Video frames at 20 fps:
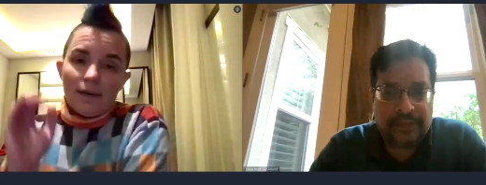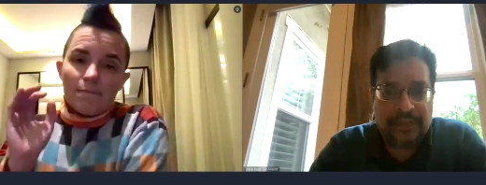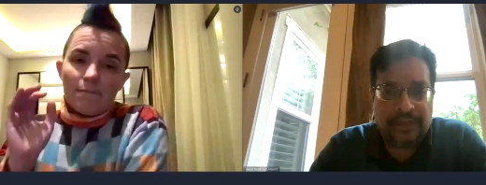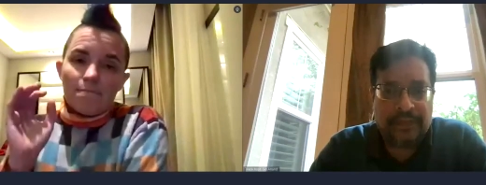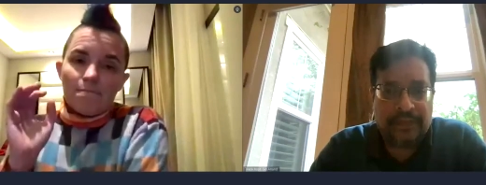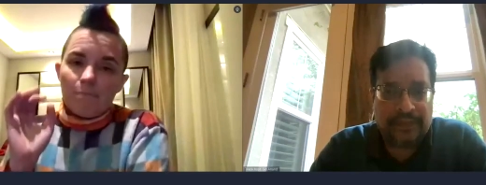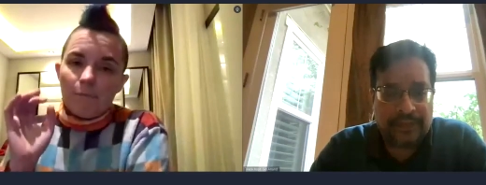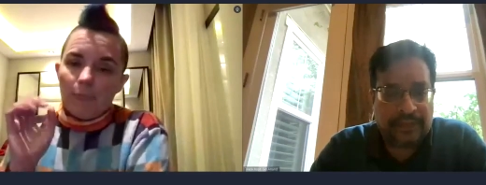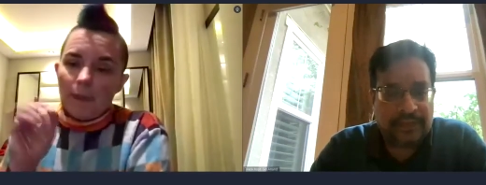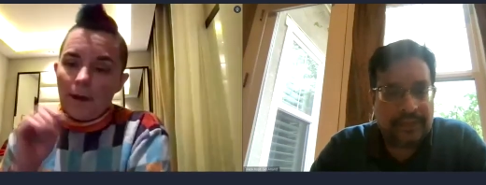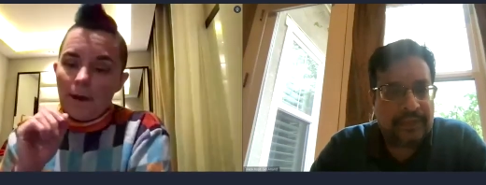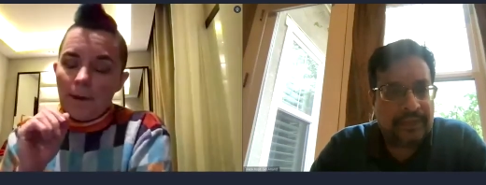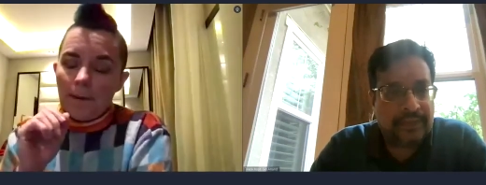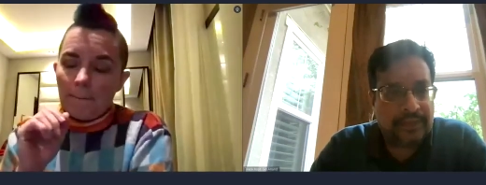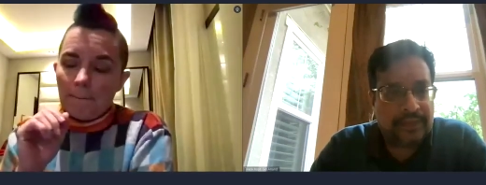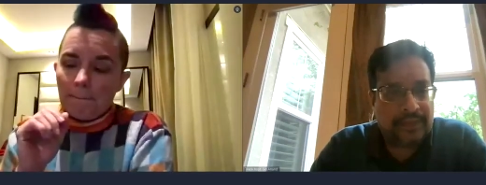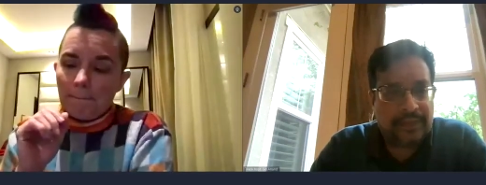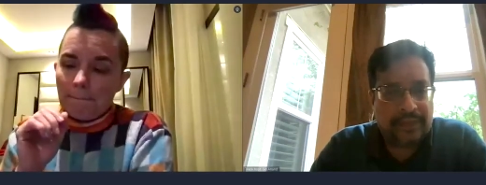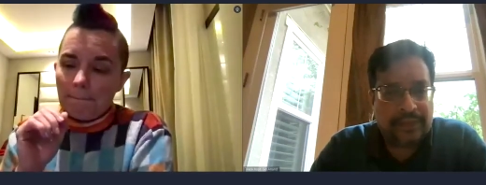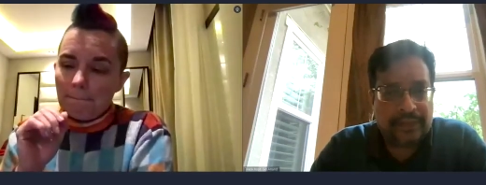Speaker 1: Mm.
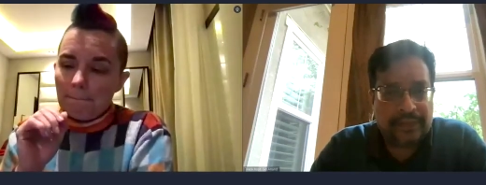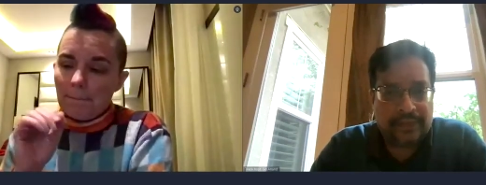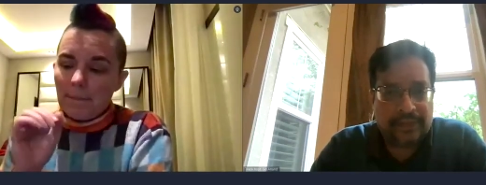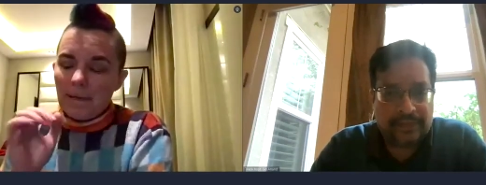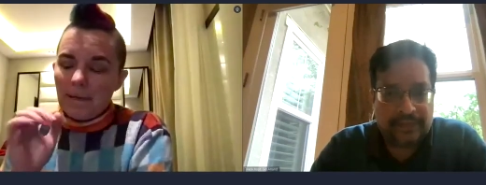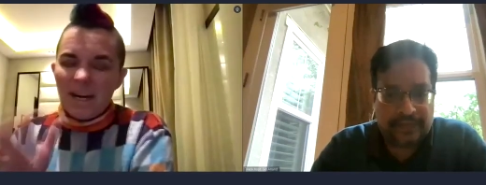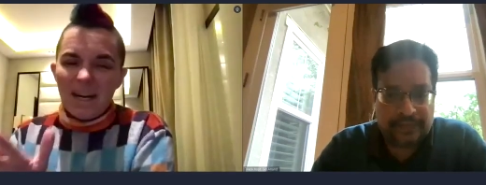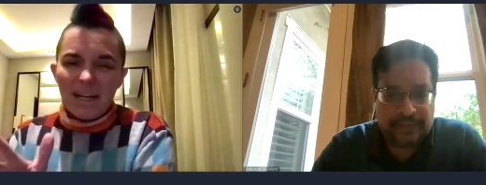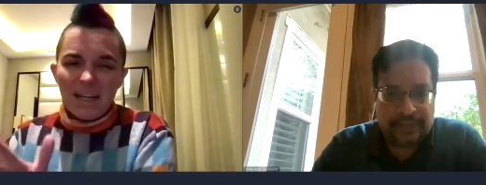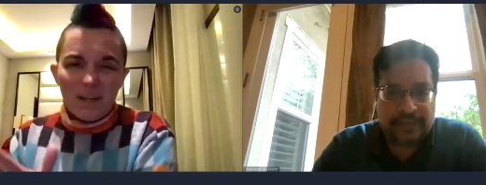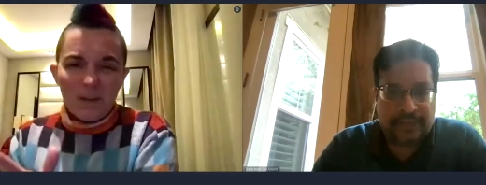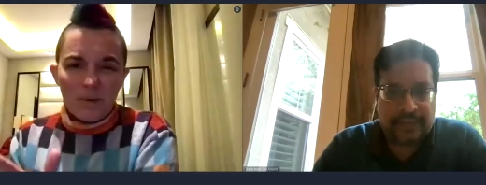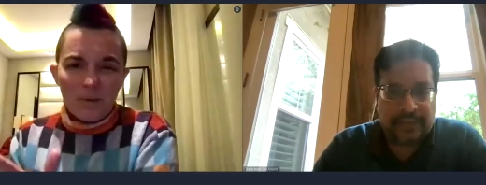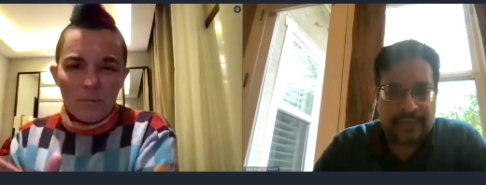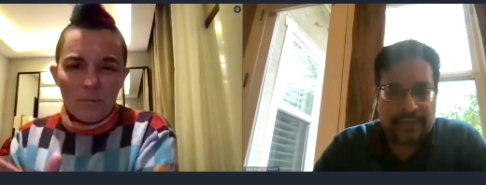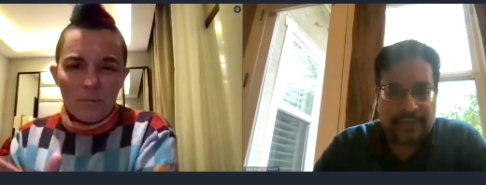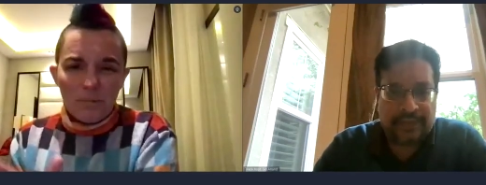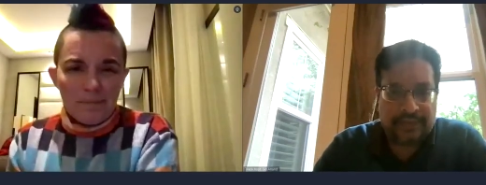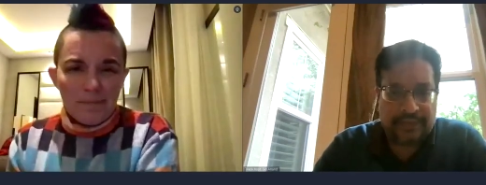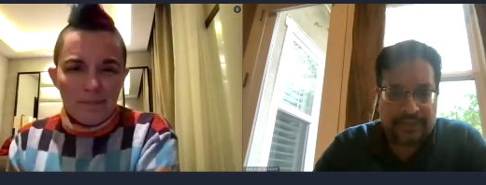Um, but Honeycomb,
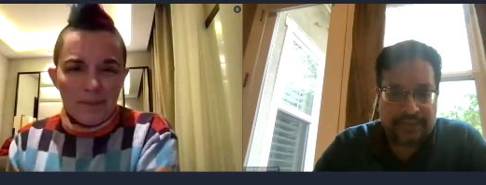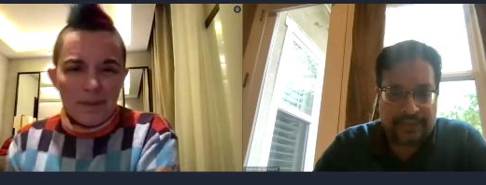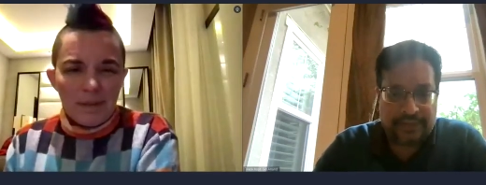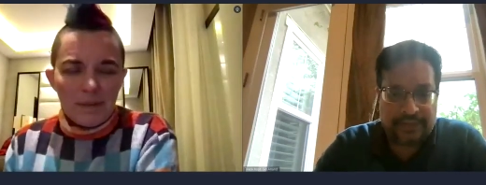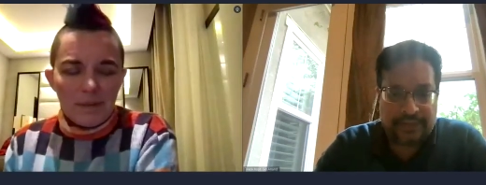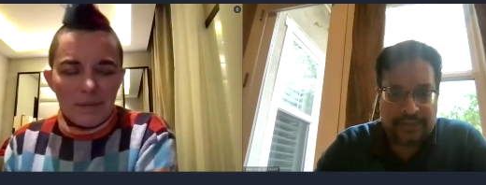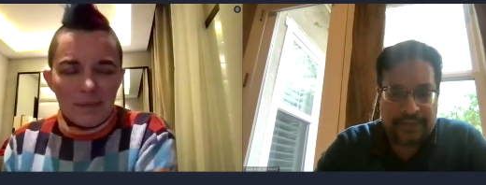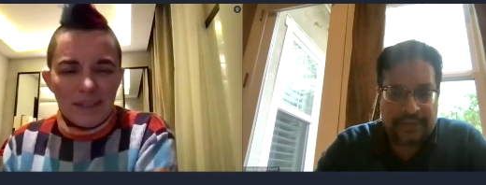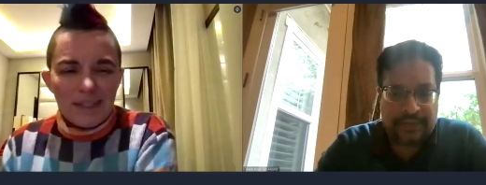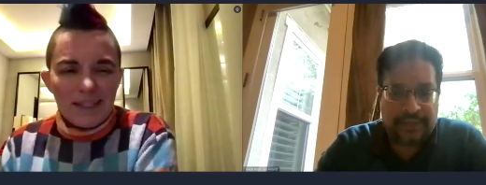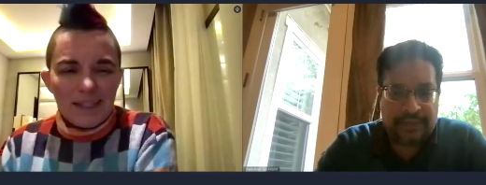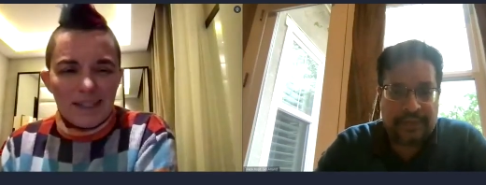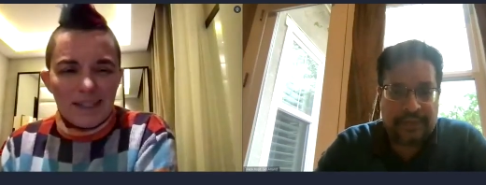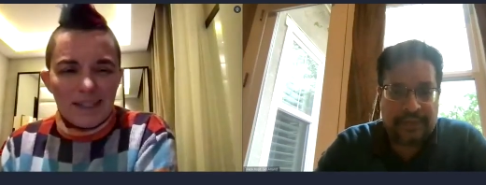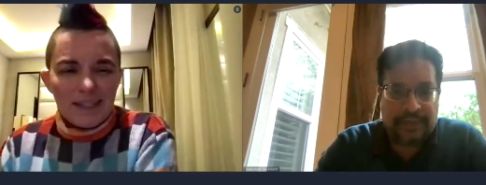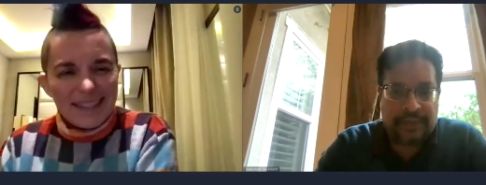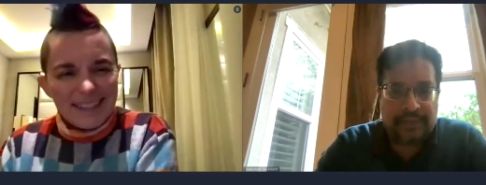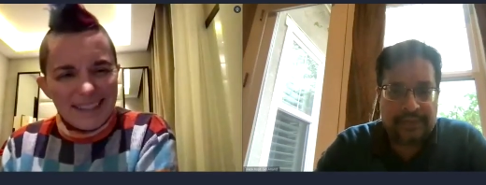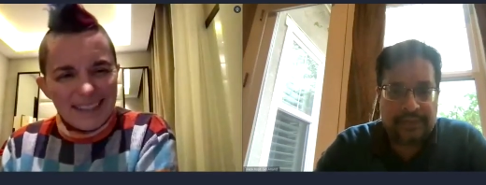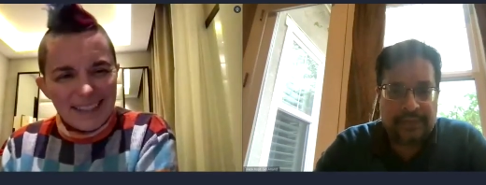I mean, we,
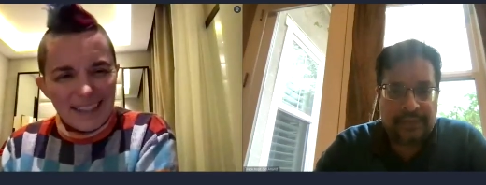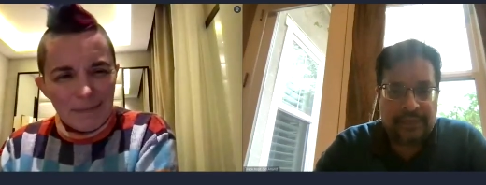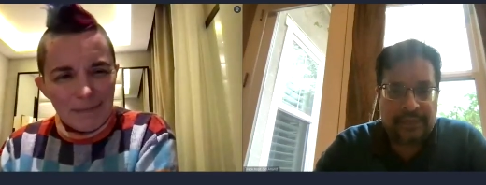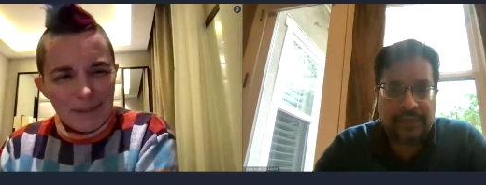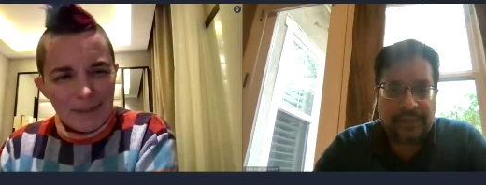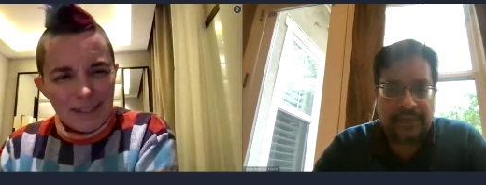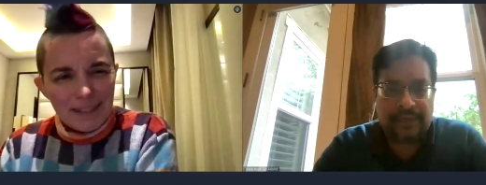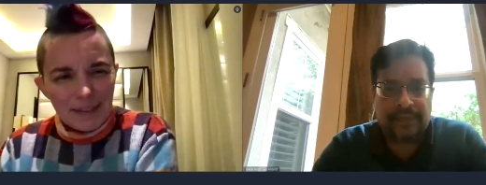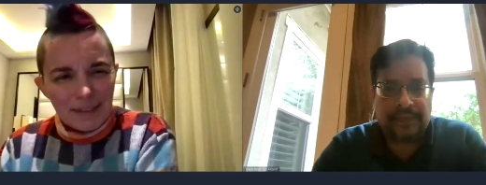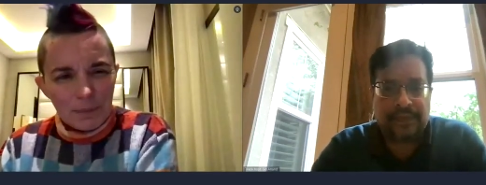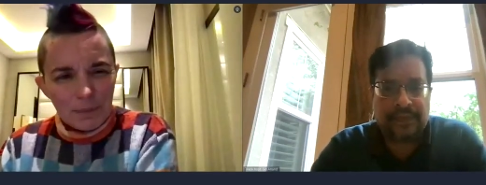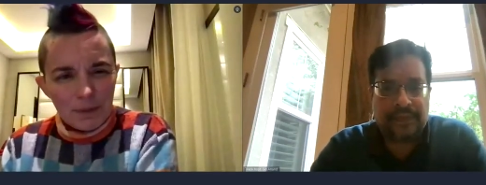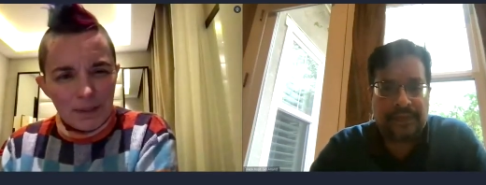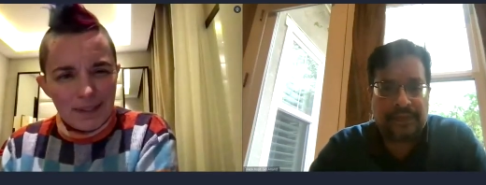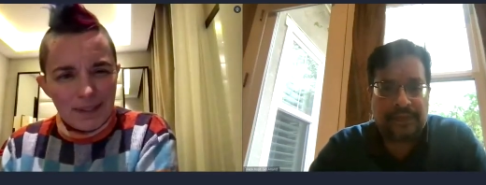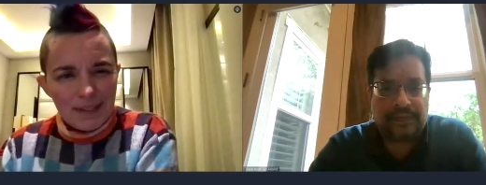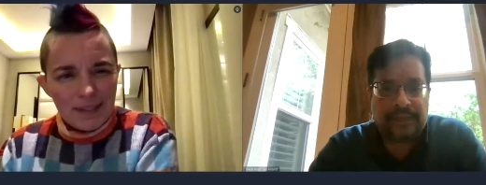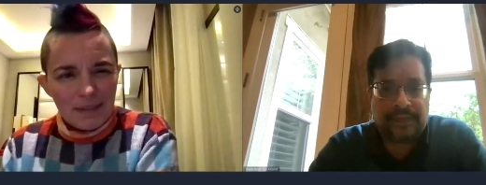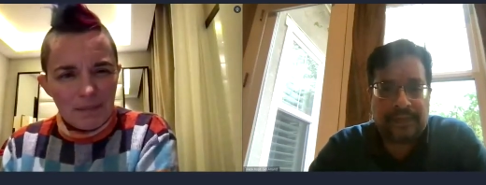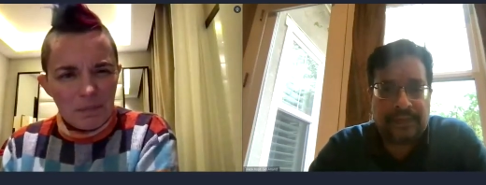we kind of keep things
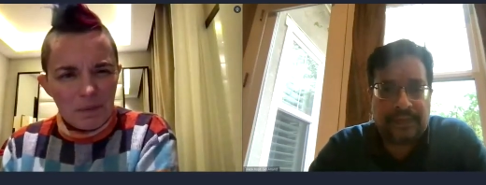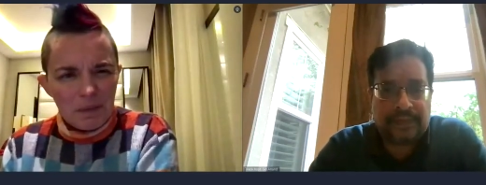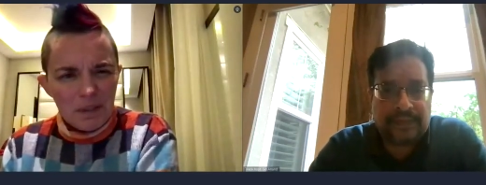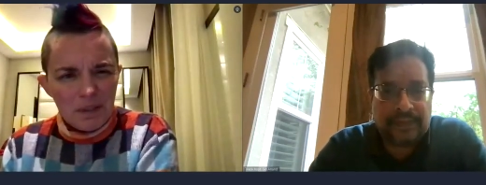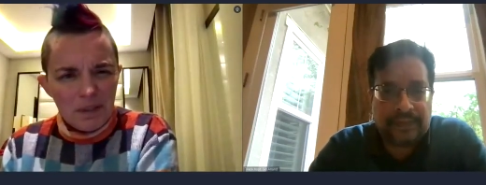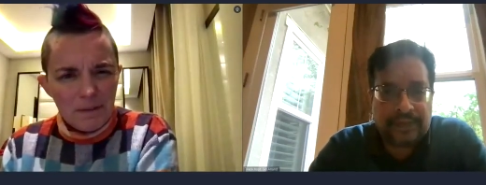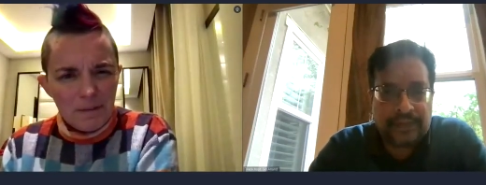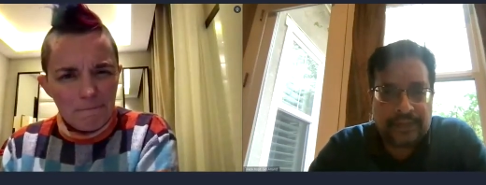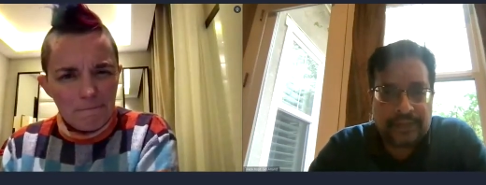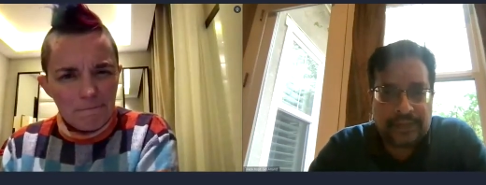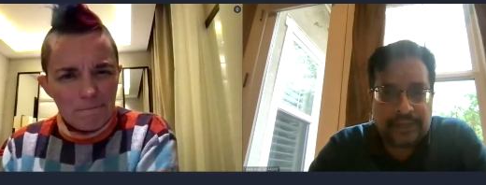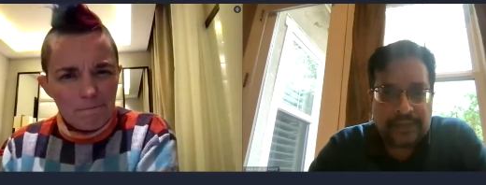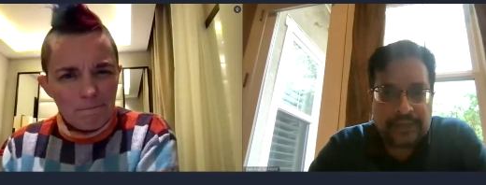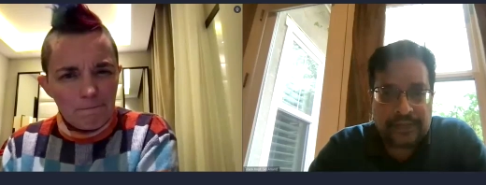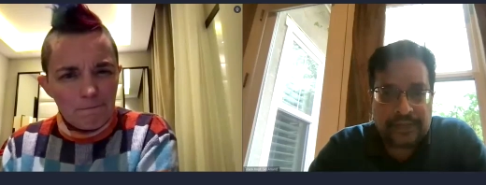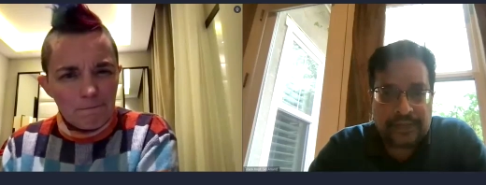pretty simple.